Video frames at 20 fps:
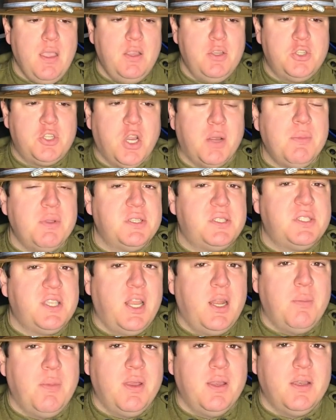German
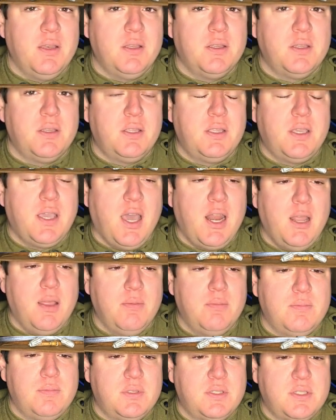sentiment kind
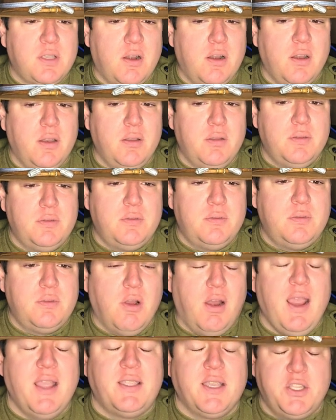of started,
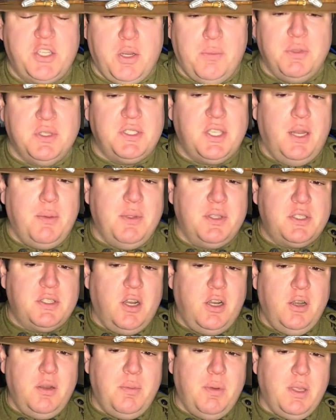or anti-German sentiment
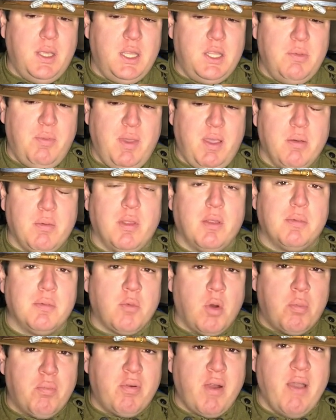started to become a little bit
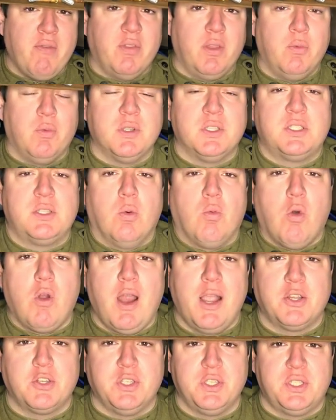more prevalent once the
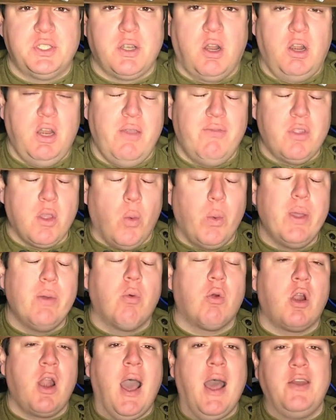war actually started, even though we
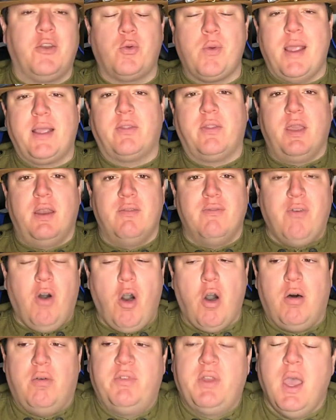were not directly
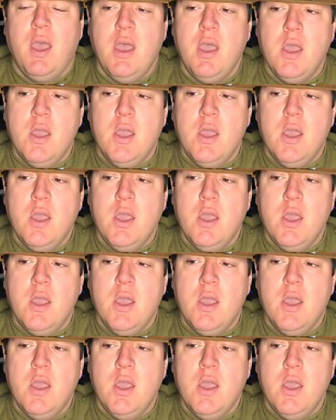involved.